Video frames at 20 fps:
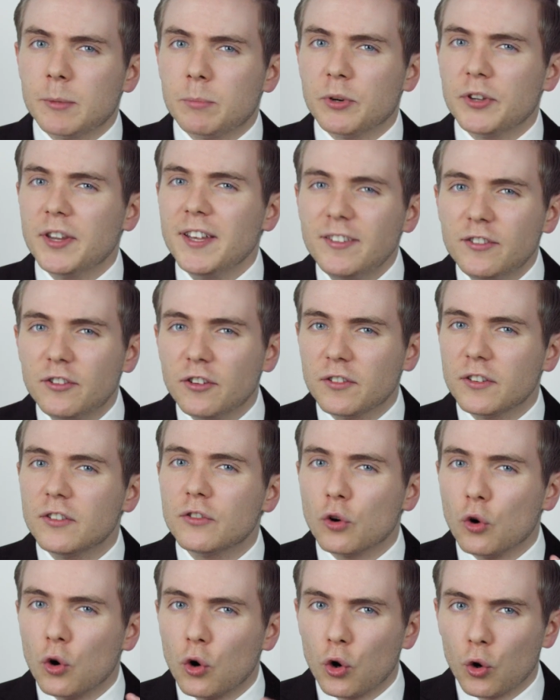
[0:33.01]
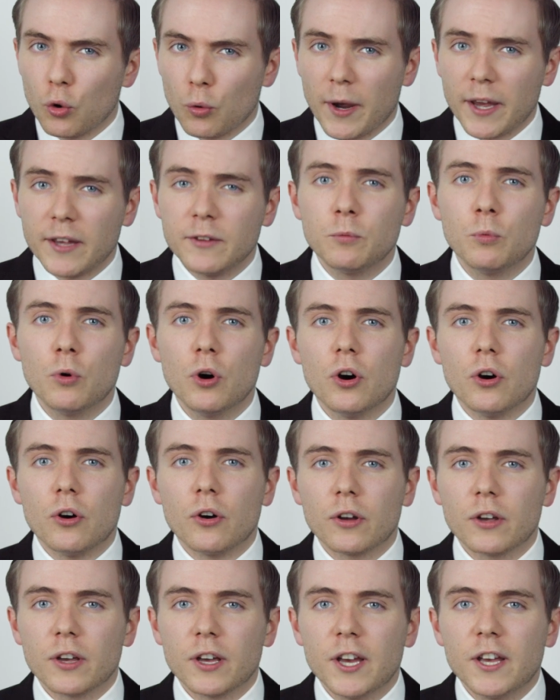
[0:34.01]
But this doesn't always
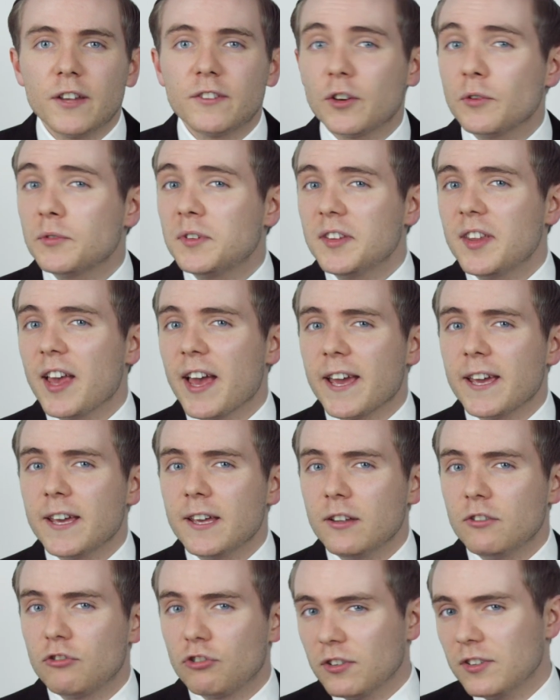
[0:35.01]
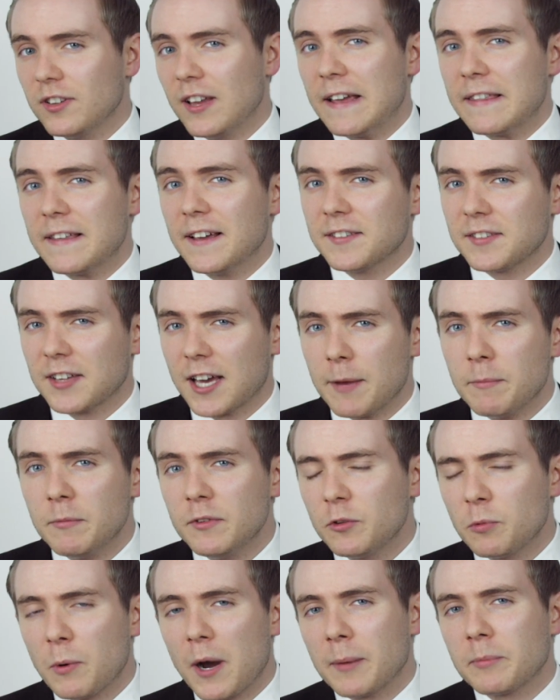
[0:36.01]
work. So today, just like that time
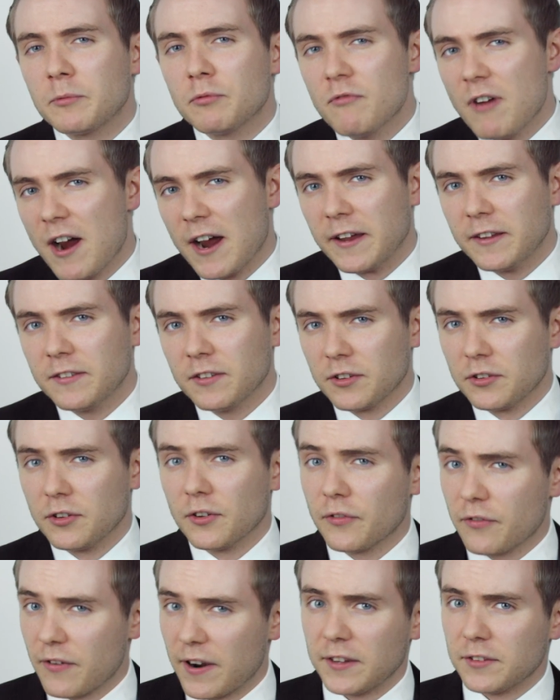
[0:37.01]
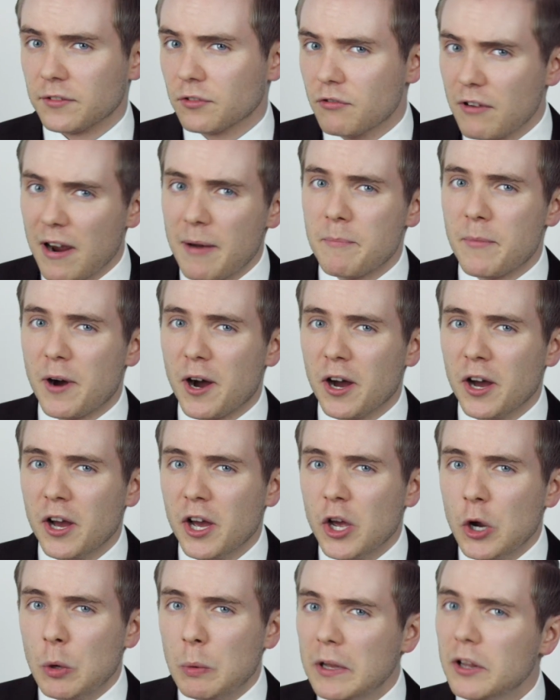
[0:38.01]
you swiped right on your friend's grandma,
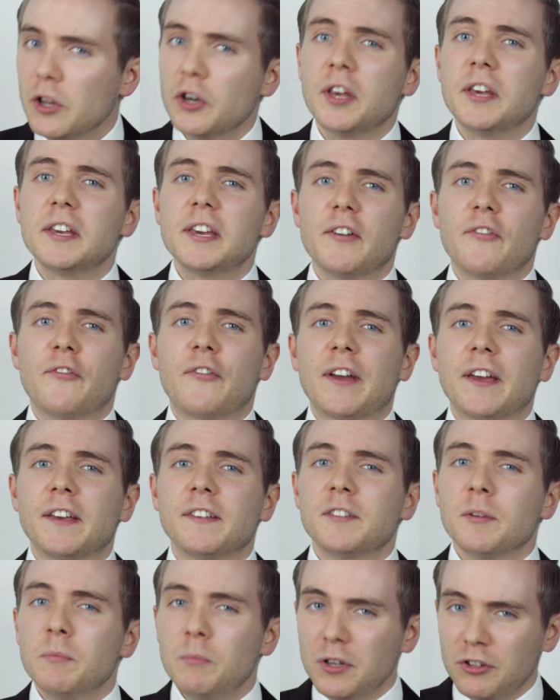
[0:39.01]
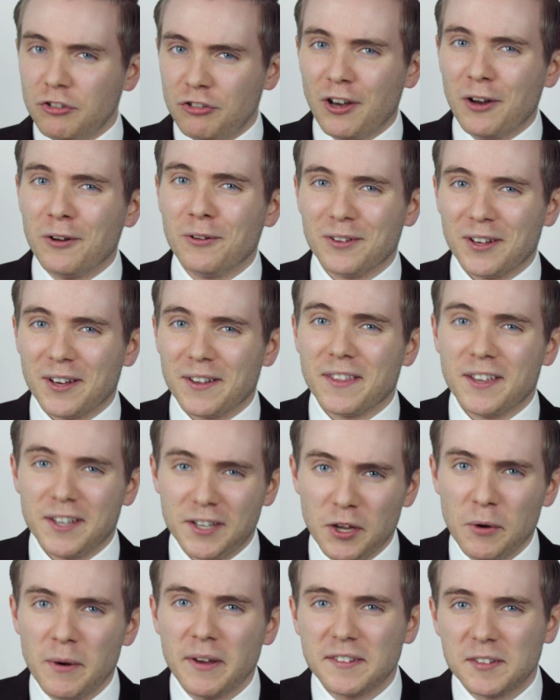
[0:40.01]
we're looking at things much older
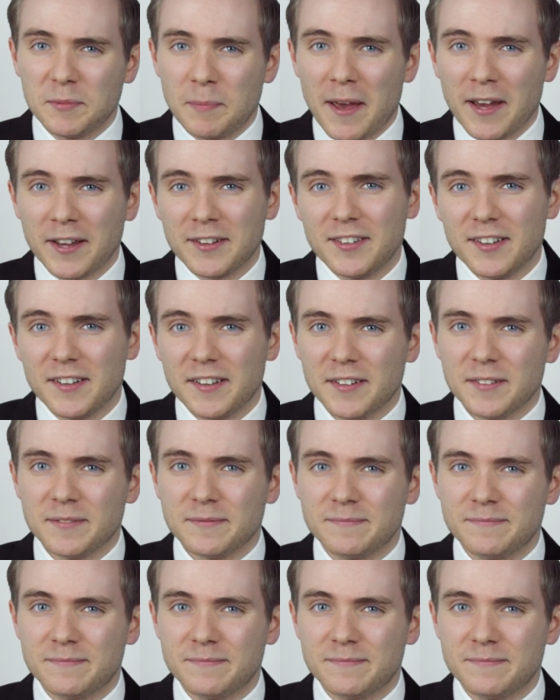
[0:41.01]
than you expected.